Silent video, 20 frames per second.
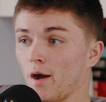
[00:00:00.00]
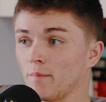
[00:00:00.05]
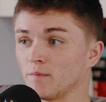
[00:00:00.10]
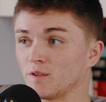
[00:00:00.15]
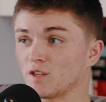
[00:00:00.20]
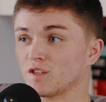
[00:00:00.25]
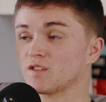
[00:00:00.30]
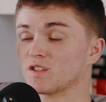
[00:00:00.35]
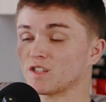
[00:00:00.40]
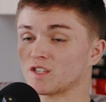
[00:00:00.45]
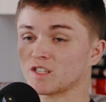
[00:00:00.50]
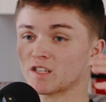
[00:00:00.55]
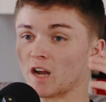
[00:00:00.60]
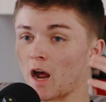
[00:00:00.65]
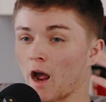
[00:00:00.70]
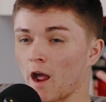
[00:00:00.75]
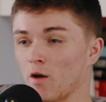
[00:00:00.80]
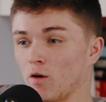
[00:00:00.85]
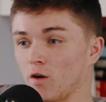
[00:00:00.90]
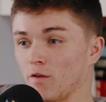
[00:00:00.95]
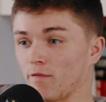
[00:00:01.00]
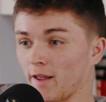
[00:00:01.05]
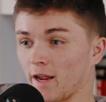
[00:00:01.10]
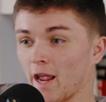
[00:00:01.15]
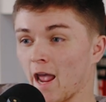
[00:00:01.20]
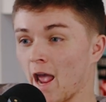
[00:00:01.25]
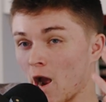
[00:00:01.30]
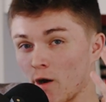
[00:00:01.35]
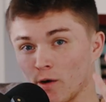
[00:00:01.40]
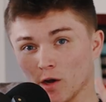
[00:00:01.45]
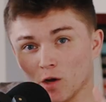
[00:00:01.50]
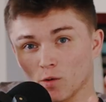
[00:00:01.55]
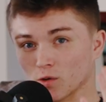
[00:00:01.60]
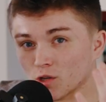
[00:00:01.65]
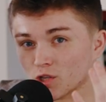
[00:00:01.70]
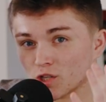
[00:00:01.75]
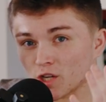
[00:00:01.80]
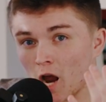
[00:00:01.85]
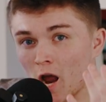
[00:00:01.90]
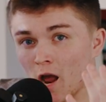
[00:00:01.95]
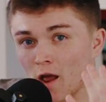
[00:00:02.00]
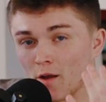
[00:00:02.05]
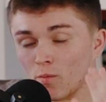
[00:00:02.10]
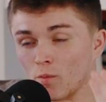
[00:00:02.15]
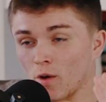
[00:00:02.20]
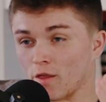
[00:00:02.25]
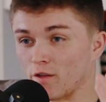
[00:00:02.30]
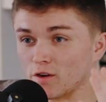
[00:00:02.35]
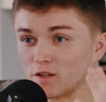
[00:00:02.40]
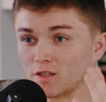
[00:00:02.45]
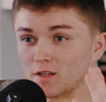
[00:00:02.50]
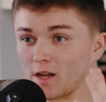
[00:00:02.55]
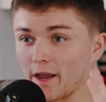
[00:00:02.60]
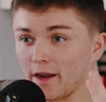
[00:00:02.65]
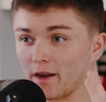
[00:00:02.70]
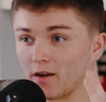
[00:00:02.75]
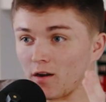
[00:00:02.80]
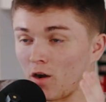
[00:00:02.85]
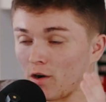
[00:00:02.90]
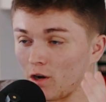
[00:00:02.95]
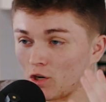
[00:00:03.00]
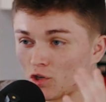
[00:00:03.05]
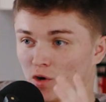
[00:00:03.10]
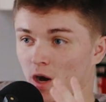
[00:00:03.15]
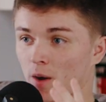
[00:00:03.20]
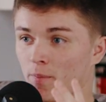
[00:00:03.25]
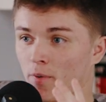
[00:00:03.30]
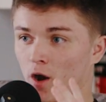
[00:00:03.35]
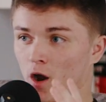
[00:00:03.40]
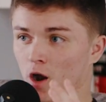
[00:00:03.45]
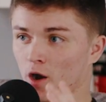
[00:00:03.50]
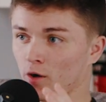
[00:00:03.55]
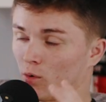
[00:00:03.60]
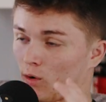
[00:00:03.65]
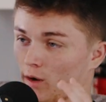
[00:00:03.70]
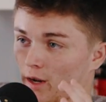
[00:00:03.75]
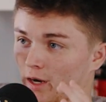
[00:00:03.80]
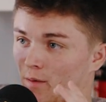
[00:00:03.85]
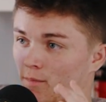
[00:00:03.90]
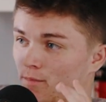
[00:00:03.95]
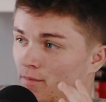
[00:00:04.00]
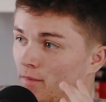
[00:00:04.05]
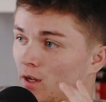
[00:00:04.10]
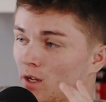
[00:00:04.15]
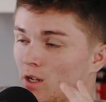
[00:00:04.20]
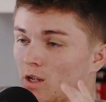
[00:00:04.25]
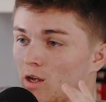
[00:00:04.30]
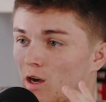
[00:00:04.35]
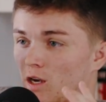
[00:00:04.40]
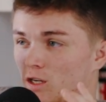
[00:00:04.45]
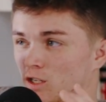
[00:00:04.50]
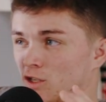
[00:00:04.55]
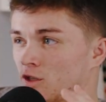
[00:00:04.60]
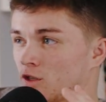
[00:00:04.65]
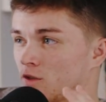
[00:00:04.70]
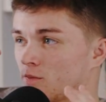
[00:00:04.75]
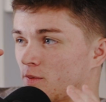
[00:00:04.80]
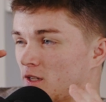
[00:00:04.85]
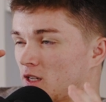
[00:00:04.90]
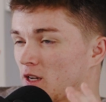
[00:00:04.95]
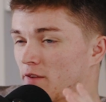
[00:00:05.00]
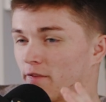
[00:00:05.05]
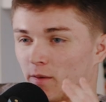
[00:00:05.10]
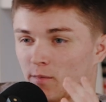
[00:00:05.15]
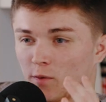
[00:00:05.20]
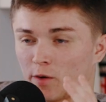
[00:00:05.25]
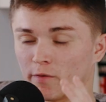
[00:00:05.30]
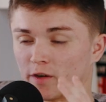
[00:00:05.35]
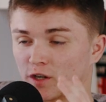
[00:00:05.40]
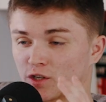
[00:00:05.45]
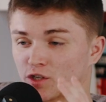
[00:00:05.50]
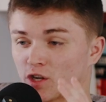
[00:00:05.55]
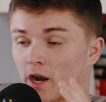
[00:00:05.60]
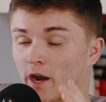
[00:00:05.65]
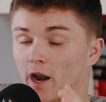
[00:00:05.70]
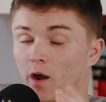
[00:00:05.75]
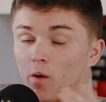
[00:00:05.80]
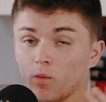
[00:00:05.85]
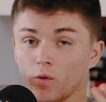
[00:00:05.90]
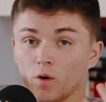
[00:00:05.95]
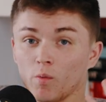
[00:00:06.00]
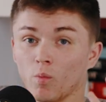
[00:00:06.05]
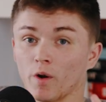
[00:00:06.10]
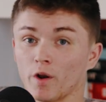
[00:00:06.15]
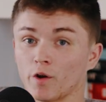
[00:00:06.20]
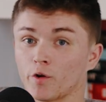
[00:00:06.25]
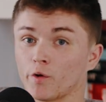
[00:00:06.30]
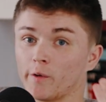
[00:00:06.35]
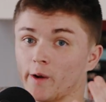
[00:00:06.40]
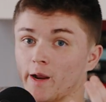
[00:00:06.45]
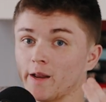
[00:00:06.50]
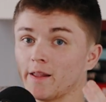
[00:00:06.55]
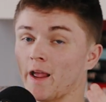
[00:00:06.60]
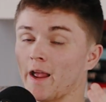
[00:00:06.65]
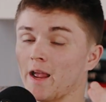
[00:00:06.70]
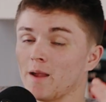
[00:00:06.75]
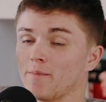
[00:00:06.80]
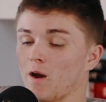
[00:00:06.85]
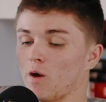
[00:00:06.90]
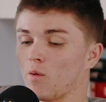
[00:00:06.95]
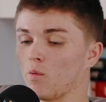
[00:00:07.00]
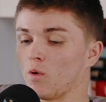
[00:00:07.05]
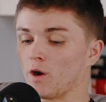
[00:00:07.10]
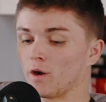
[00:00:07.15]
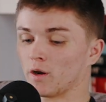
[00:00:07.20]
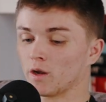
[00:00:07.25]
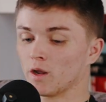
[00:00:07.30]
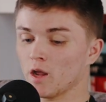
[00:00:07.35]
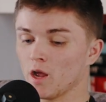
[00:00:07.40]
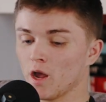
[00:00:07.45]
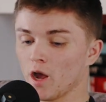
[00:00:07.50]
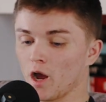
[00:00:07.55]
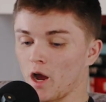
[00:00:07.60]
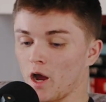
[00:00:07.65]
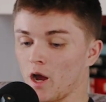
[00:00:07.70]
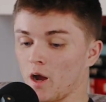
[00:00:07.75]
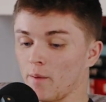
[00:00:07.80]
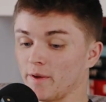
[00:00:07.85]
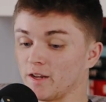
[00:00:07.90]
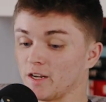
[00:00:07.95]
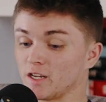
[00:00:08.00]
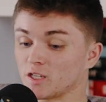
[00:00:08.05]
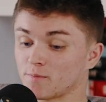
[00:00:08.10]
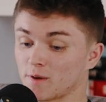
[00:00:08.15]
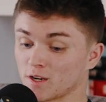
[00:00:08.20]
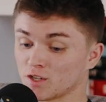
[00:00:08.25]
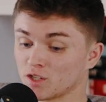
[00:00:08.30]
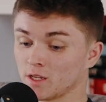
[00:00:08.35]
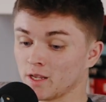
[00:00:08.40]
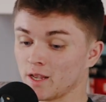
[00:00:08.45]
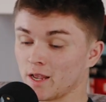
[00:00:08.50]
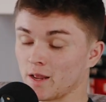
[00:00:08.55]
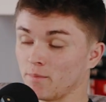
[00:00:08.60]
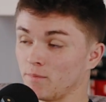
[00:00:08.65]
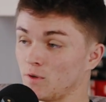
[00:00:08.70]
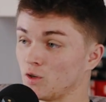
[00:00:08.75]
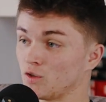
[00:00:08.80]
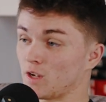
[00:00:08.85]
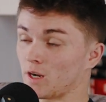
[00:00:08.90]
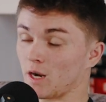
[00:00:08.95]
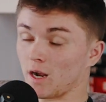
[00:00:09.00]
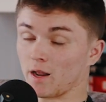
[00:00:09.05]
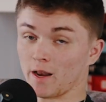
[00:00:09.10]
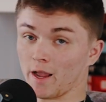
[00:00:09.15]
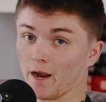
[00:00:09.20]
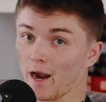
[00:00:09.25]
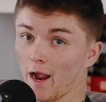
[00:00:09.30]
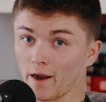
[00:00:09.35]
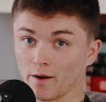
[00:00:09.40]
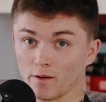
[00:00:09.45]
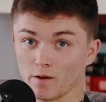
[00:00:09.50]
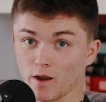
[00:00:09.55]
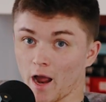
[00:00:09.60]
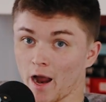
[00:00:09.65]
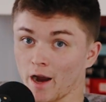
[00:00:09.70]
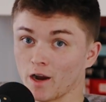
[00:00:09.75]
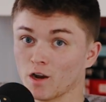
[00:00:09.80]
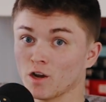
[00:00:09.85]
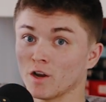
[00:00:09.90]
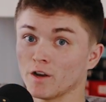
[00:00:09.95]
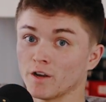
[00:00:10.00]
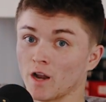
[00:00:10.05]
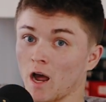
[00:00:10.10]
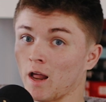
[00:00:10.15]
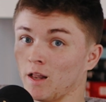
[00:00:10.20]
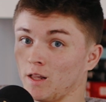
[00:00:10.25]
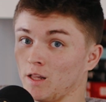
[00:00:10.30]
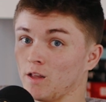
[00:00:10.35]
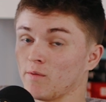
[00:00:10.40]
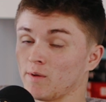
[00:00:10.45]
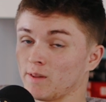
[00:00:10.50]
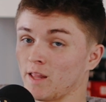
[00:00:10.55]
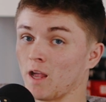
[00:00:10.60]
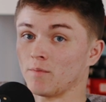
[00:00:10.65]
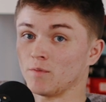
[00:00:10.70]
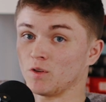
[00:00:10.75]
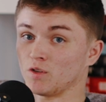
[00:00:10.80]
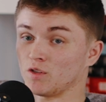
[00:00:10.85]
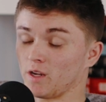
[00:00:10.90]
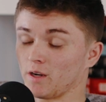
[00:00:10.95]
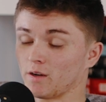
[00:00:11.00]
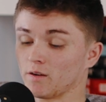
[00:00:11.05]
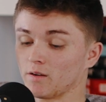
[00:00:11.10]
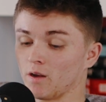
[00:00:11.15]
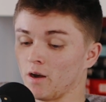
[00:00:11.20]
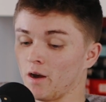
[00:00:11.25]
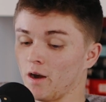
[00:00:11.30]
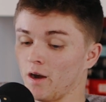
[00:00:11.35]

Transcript: just the style of like how it was shot, whether it's like on a tripod or like a specific moving shot. I want to create that in my work, and especially in music. Like I could not live without music.